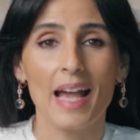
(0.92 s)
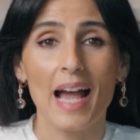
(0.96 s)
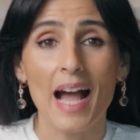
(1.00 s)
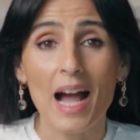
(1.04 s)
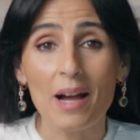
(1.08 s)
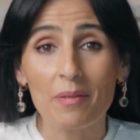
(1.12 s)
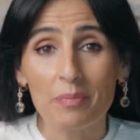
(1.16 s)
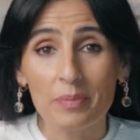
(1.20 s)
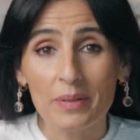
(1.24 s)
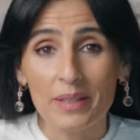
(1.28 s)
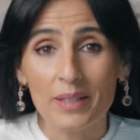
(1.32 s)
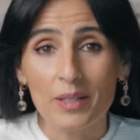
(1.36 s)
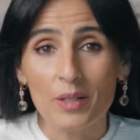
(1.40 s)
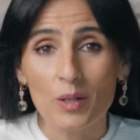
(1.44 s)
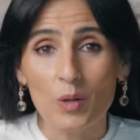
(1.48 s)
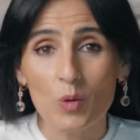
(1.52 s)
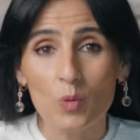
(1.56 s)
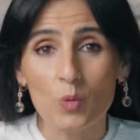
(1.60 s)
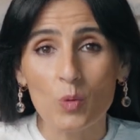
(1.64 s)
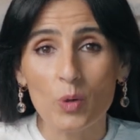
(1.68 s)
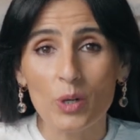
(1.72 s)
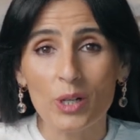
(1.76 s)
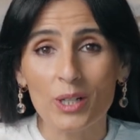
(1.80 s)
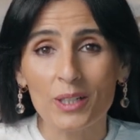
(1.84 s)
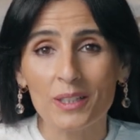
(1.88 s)
Happy
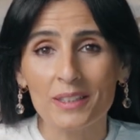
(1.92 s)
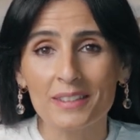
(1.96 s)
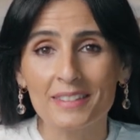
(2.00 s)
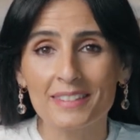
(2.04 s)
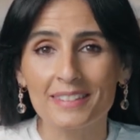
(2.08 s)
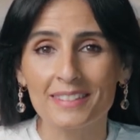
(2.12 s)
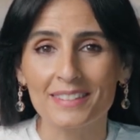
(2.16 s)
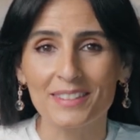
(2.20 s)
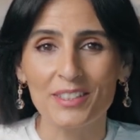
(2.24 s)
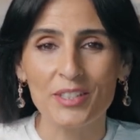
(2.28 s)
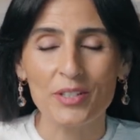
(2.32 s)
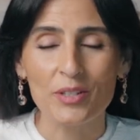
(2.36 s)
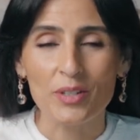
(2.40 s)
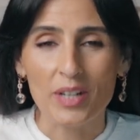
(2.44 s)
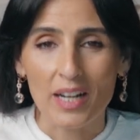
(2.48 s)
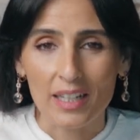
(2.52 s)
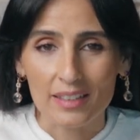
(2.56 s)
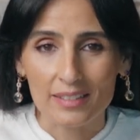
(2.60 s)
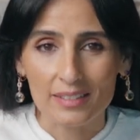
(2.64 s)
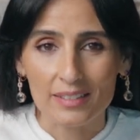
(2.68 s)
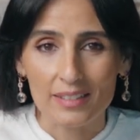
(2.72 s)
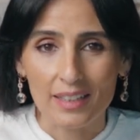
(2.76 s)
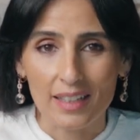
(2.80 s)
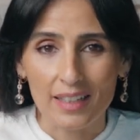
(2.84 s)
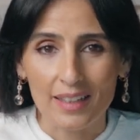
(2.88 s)
World
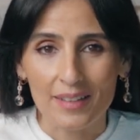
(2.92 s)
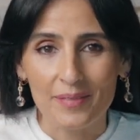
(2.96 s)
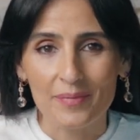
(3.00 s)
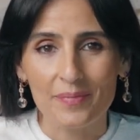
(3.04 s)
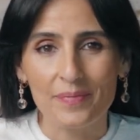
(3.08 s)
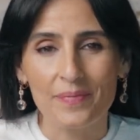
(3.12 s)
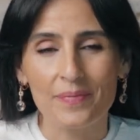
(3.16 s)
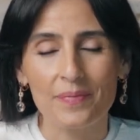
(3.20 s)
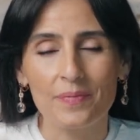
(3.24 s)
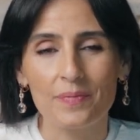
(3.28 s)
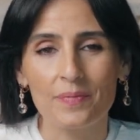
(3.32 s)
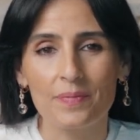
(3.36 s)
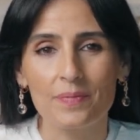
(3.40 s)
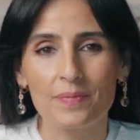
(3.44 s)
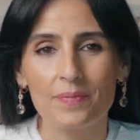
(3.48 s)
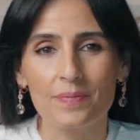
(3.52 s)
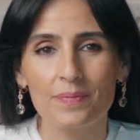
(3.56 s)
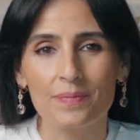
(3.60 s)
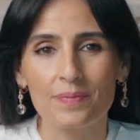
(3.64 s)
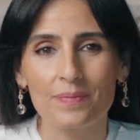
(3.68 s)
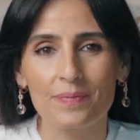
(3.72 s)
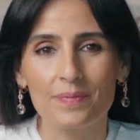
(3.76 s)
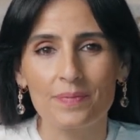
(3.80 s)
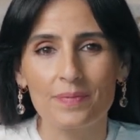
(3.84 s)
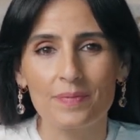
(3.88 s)
Seagrass Day.
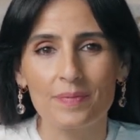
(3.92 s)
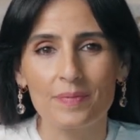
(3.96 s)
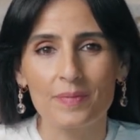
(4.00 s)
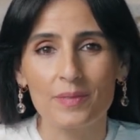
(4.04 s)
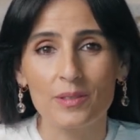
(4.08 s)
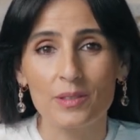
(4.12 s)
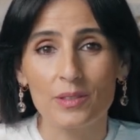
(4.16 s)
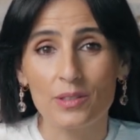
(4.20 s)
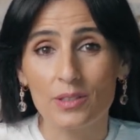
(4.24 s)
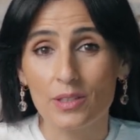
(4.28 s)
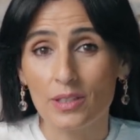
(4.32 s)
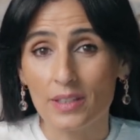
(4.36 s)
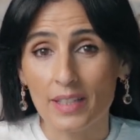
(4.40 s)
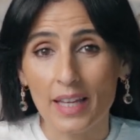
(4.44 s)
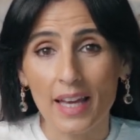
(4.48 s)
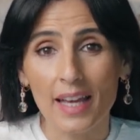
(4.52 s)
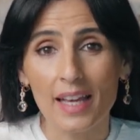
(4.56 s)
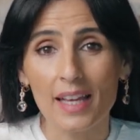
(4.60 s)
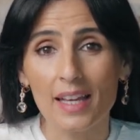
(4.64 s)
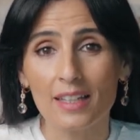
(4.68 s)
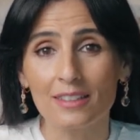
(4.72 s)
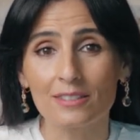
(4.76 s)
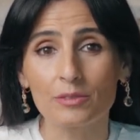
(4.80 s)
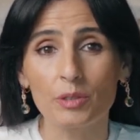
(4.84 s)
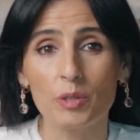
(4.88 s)

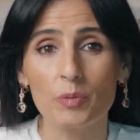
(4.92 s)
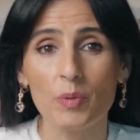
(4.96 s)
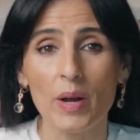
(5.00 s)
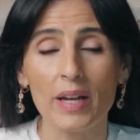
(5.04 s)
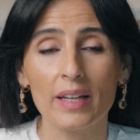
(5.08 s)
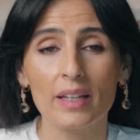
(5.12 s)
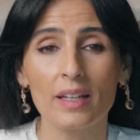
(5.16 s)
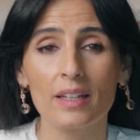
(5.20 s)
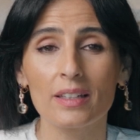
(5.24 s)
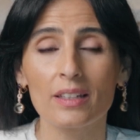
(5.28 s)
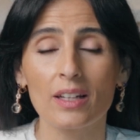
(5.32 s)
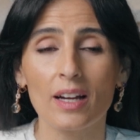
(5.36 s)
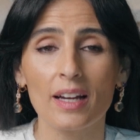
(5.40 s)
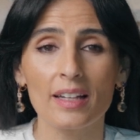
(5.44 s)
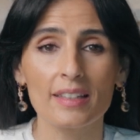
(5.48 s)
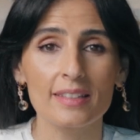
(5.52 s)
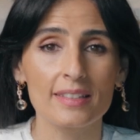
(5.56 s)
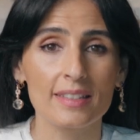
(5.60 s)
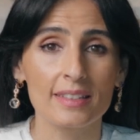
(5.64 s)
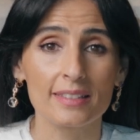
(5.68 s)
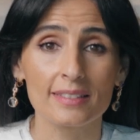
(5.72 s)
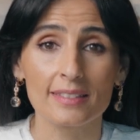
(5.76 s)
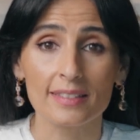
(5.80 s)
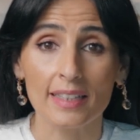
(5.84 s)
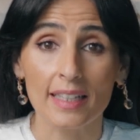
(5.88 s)
Today, as we recognize
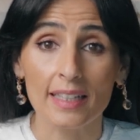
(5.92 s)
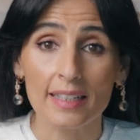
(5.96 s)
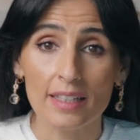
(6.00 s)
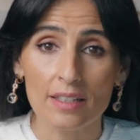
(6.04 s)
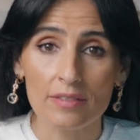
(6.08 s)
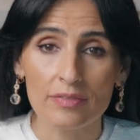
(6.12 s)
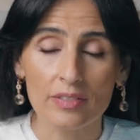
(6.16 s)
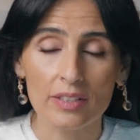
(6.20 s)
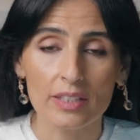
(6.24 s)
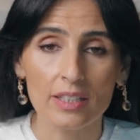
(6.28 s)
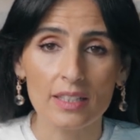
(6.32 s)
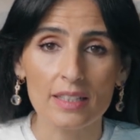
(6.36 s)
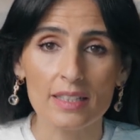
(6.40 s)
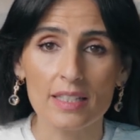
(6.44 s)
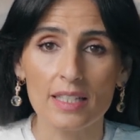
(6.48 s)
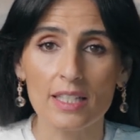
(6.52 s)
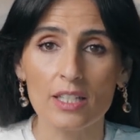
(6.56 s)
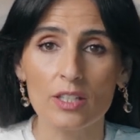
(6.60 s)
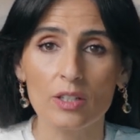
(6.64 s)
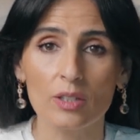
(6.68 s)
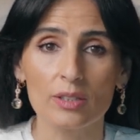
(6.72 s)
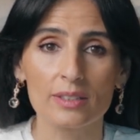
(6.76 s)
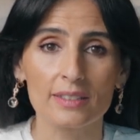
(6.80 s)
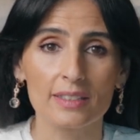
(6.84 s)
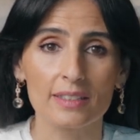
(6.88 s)
the significant
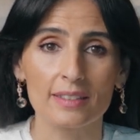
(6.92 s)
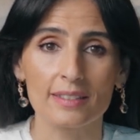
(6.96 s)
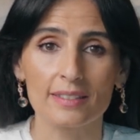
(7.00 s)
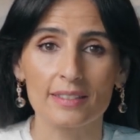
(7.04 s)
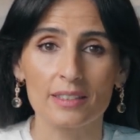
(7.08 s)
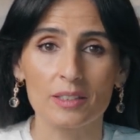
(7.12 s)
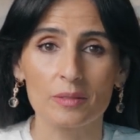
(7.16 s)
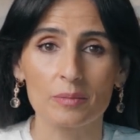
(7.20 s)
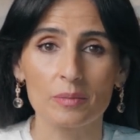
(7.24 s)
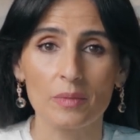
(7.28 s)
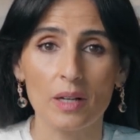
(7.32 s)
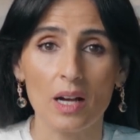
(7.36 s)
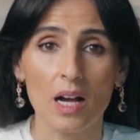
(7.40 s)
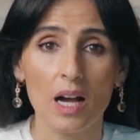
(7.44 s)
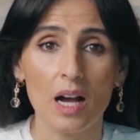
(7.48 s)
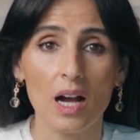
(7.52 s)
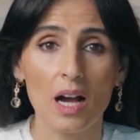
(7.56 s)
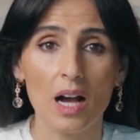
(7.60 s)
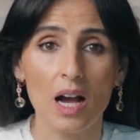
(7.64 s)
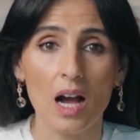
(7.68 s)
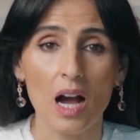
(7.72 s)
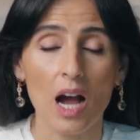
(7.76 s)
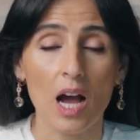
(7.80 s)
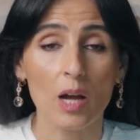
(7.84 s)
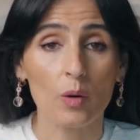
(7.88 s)
ecosystem,
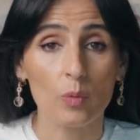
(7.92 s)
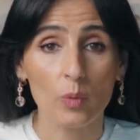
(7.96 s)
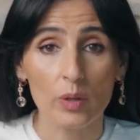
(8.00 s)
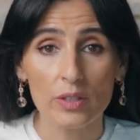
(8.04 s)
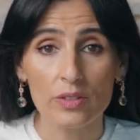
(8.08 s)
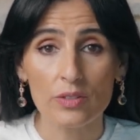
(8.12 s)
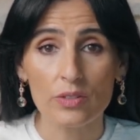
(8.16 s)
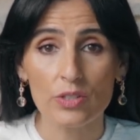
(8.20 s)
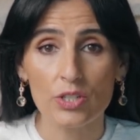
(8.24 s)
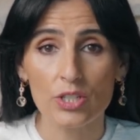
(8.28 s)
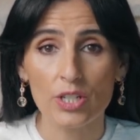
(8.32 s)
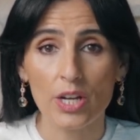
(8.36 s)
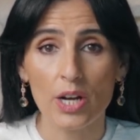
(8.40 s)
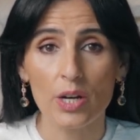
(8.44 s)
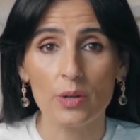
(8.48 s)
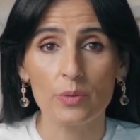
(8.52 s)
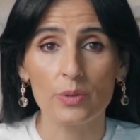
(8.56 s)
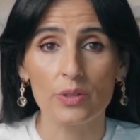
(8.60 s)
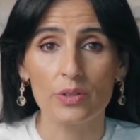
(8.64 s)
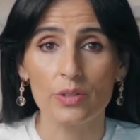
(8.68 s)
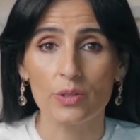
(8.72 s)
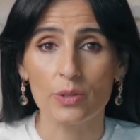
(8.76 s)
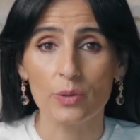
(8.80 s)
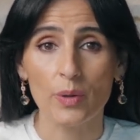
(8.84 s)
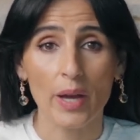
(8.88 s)
I want to share
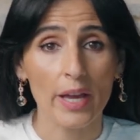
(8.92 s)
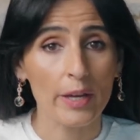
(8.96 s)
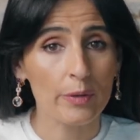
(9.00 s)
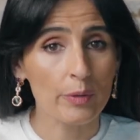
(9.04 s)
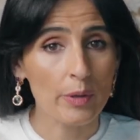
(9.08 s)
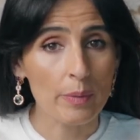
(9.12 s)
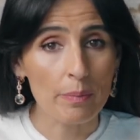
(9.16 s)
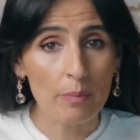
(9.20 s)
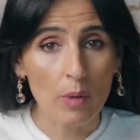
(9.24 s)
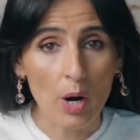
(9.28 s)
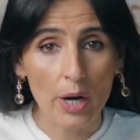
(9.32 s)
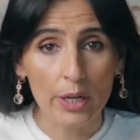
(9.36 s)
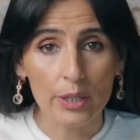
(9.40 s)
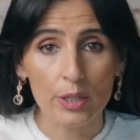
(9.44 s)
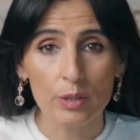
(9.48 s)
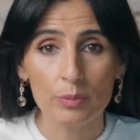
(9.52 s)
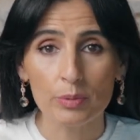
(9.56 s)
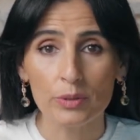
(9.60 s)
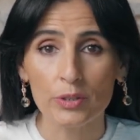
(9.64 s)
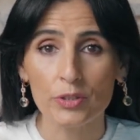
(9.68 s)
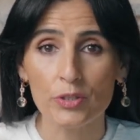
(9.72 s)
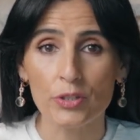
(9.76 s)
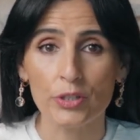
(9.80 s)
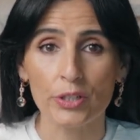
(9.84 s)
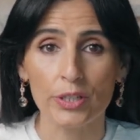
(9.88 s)
with you a
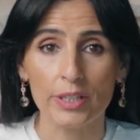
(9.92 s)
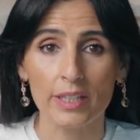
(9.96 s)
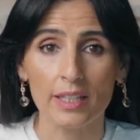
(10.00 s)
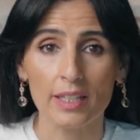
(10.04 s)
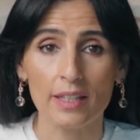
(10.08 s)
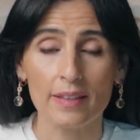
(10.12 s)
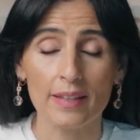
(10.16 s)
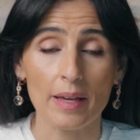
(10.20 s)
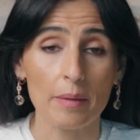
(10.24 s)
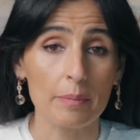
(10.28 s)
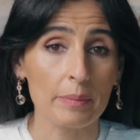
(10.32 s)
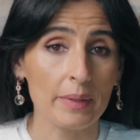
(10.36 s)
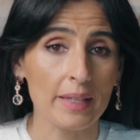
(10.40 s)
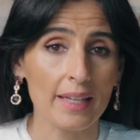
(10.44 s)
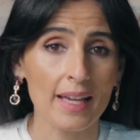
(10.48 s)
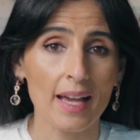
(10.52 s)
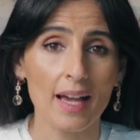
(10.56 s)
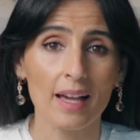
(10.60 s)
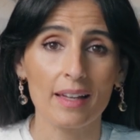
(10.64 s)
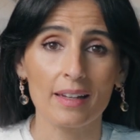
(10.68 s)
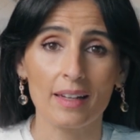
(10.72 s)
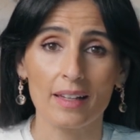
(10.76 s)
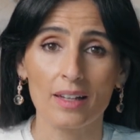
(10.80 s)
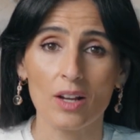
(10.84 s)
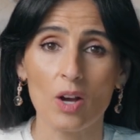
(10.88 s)
remarkable journey that
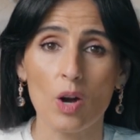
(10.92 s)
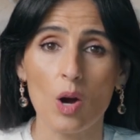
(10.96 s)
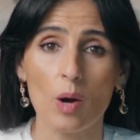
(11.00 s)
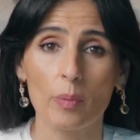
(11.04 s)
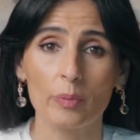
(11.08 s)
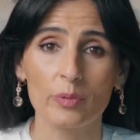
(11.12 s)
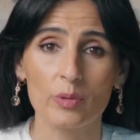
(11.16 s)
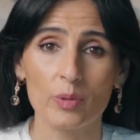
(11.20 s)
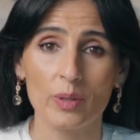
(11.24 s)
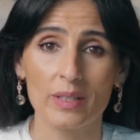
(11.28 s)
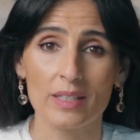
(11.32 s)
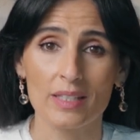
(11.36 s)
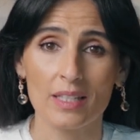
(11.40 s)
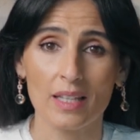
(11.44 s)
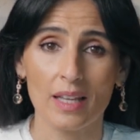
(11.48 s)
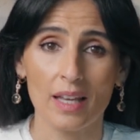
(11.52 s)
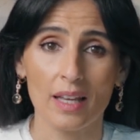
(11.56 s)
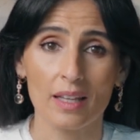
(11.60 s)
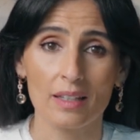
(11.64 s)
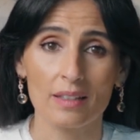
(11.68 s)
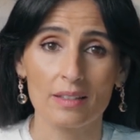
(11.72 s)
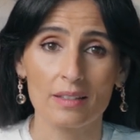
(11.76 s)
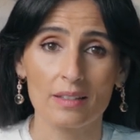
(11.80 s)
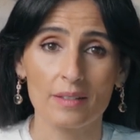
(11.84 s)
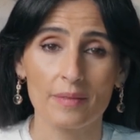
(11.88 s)
began at
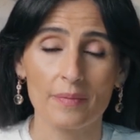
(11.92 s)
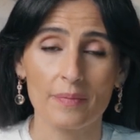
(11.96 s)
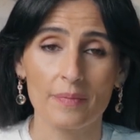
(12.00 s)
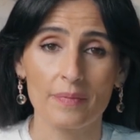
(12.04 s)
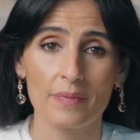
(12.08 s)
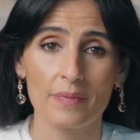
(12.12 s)
COP28.